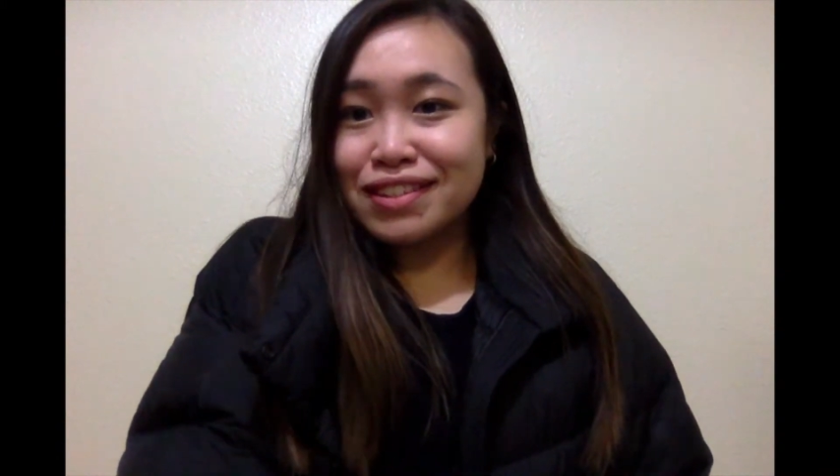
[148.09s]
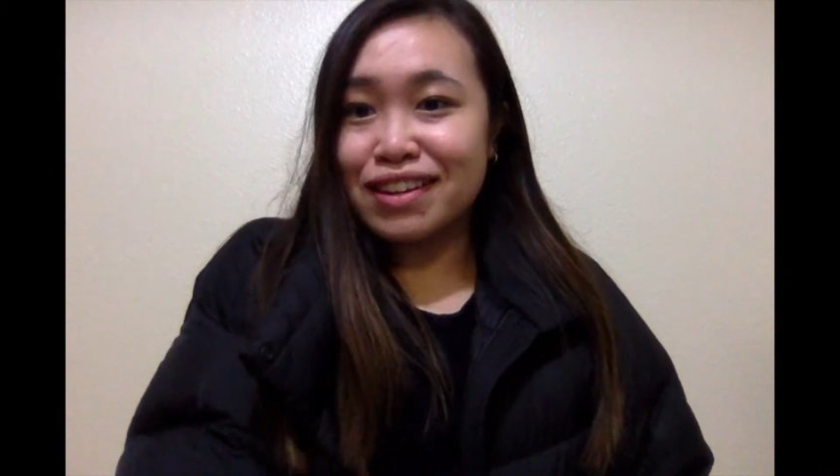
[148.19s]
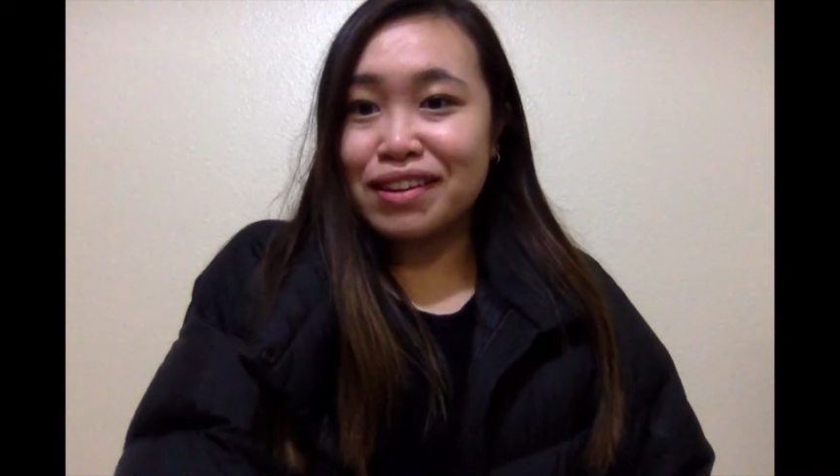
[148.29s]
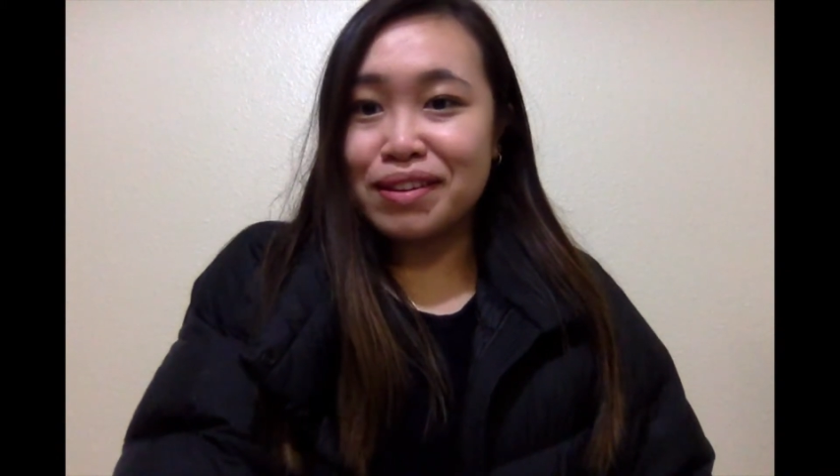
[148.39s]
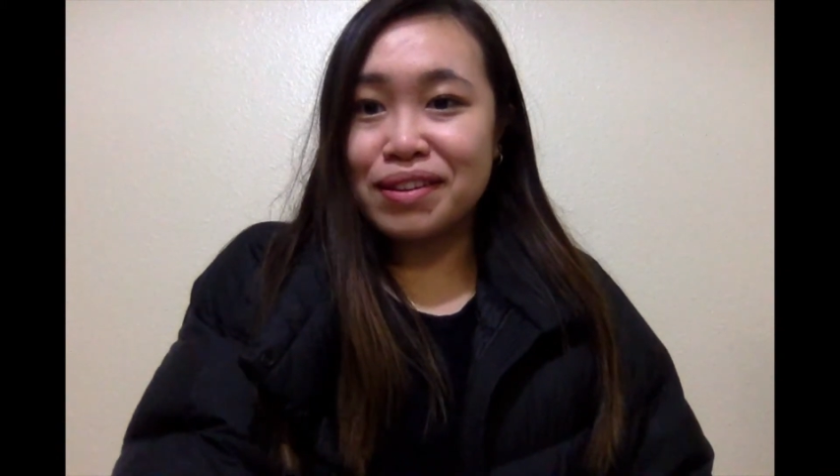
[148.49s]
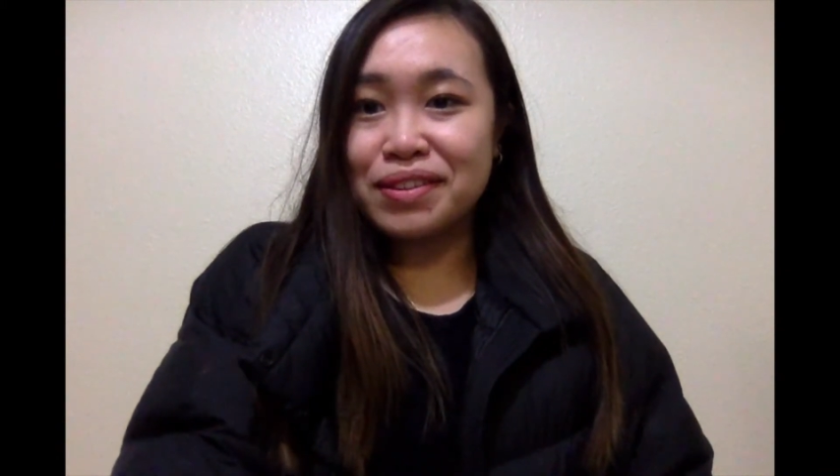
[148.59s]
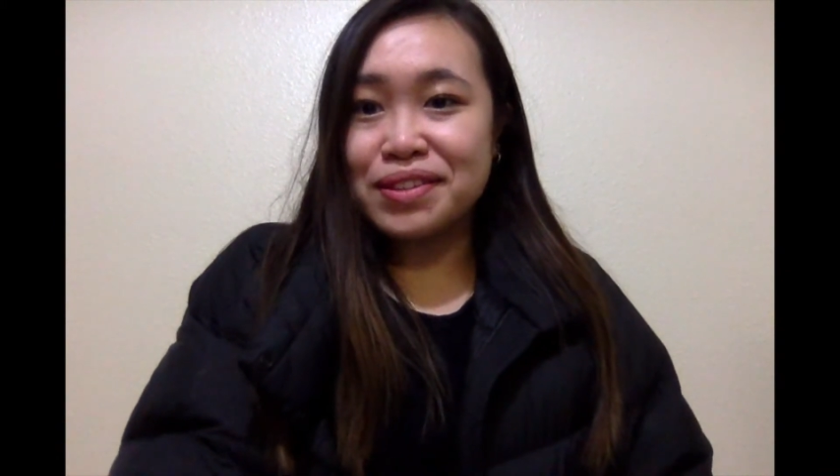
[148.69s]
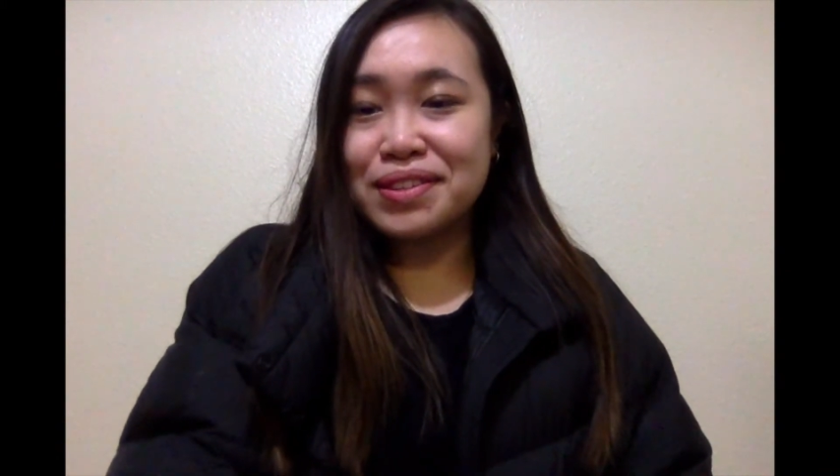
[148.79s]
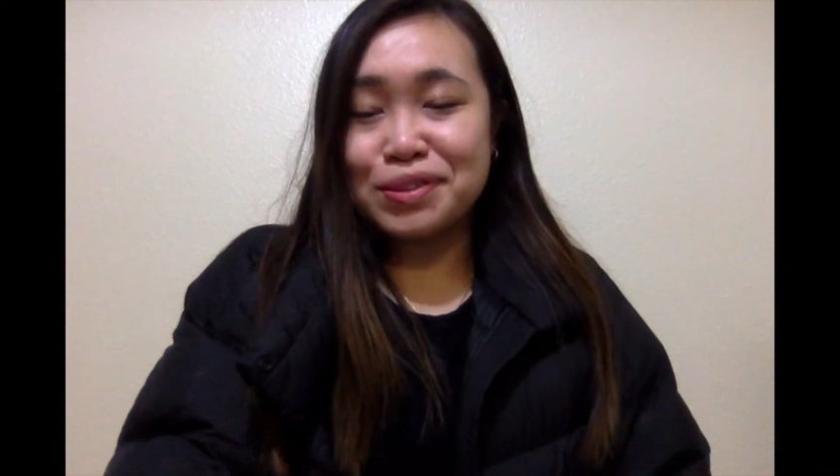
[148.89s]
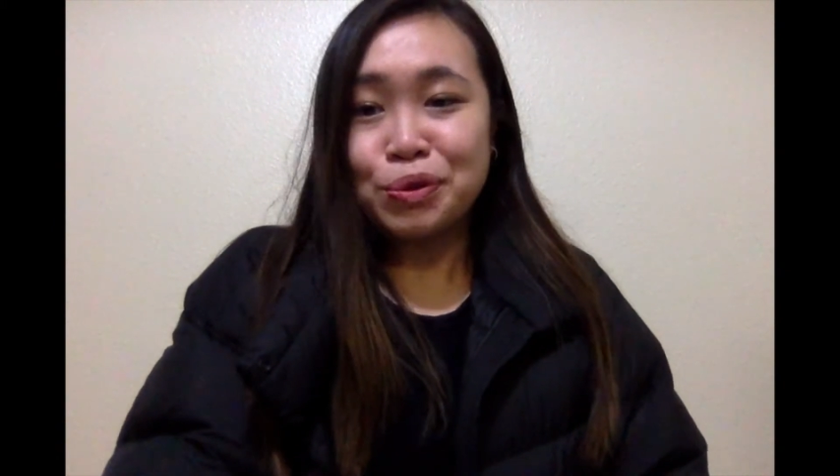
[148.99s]
And
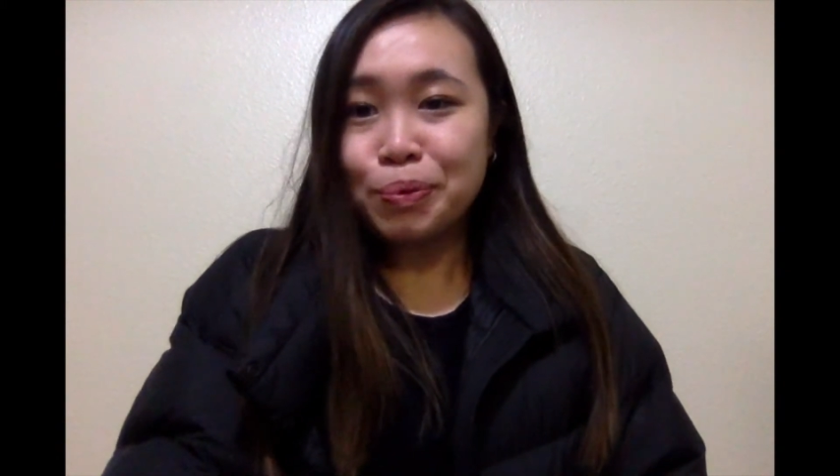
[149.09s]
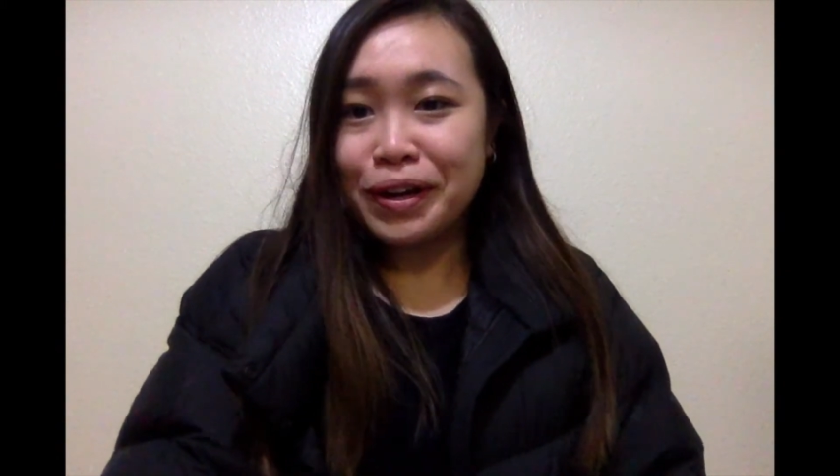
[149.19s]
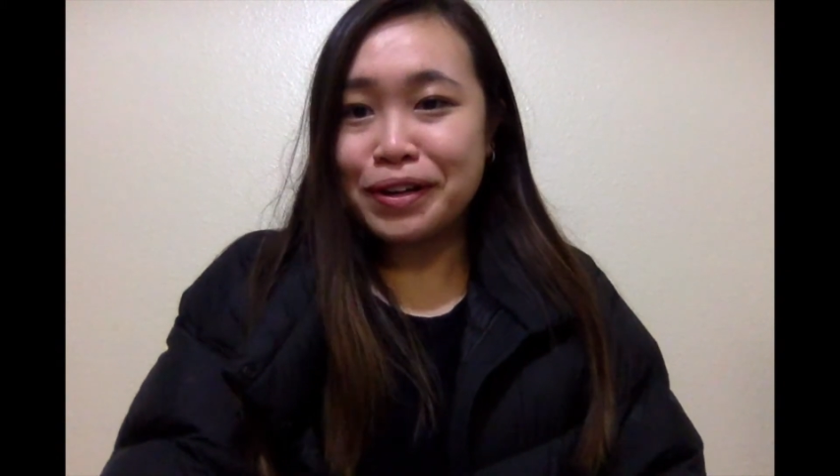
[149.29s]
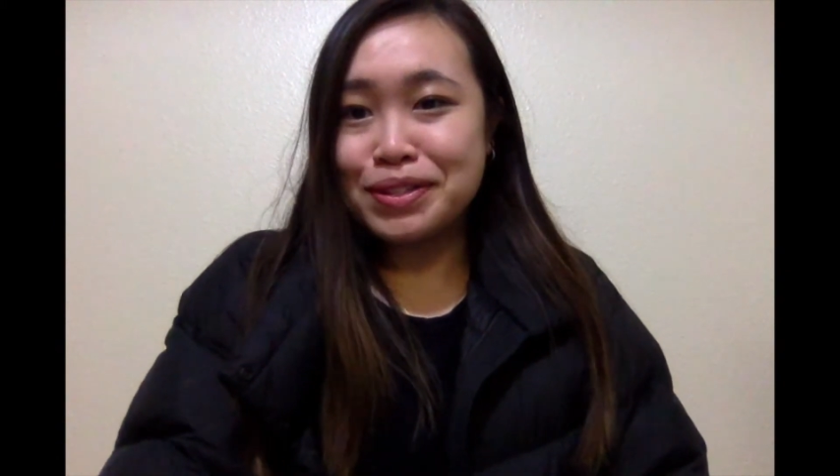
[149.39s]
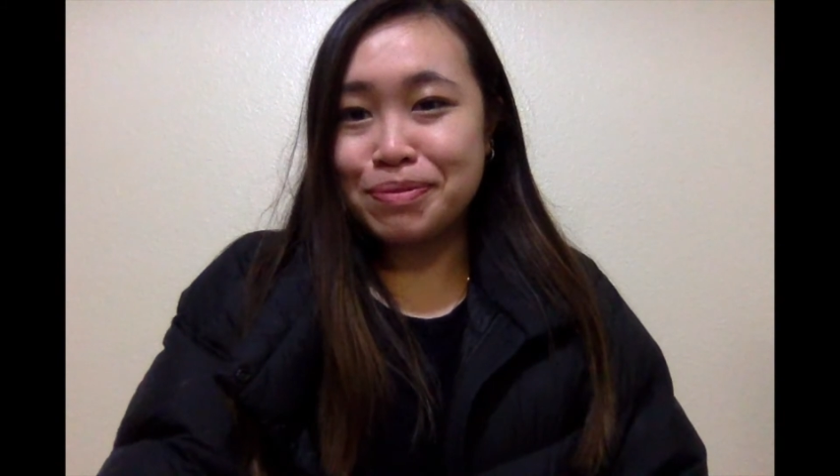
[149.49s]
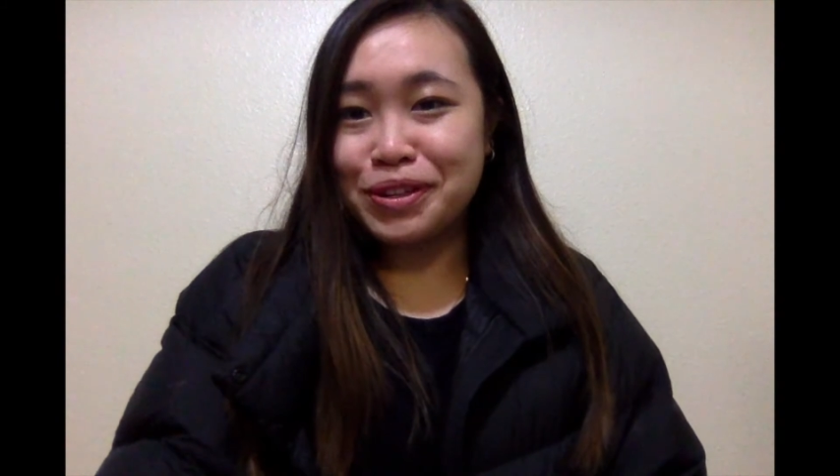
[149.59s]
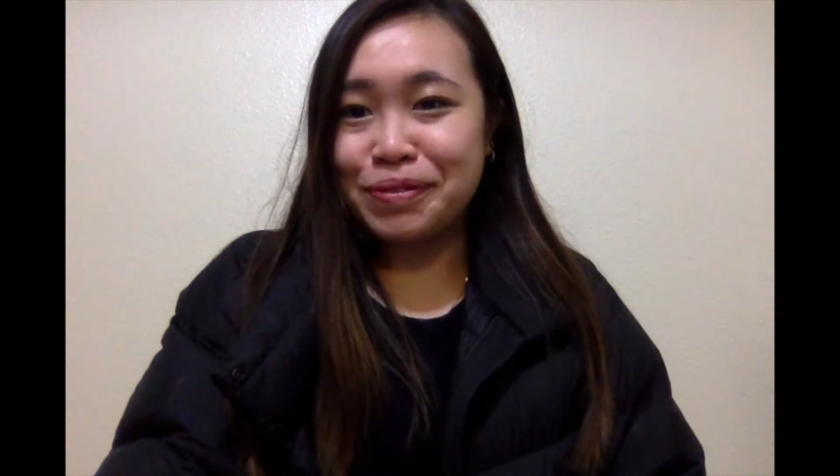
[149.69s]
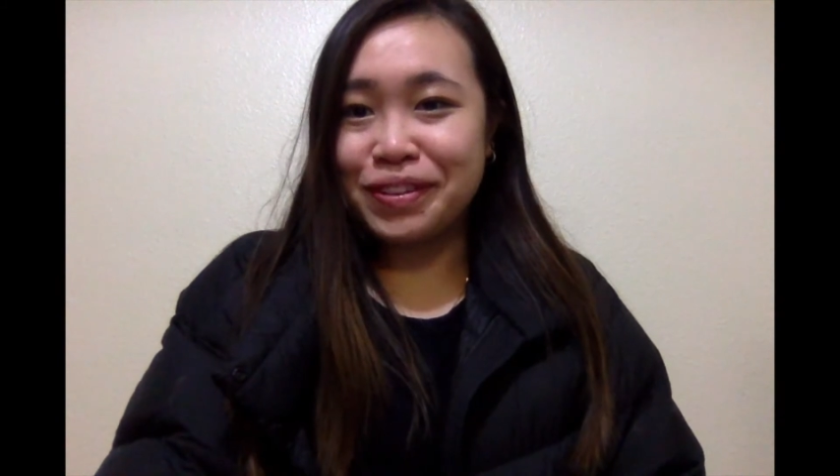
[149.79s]
so proud to be your